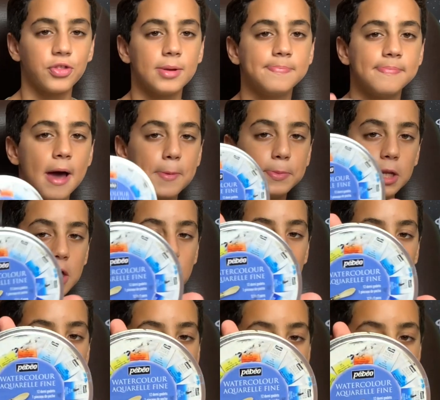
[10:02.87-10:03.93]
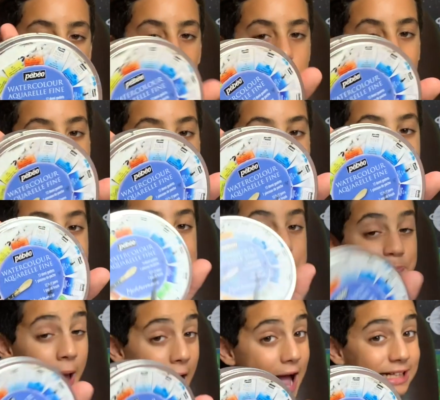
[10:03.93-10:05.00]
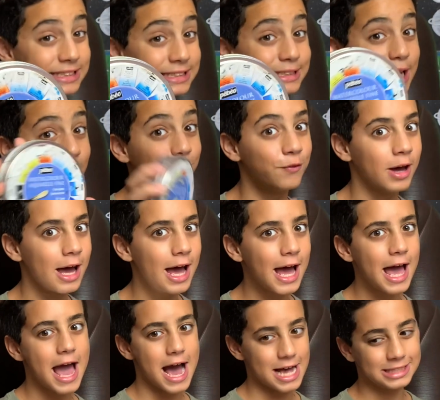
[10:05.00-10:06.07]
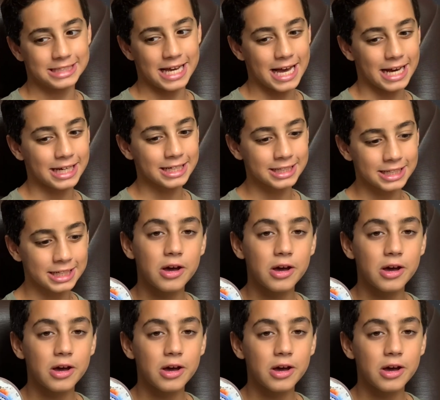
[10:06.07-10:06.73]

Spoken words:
the Byeee brand, which is expensive as heck.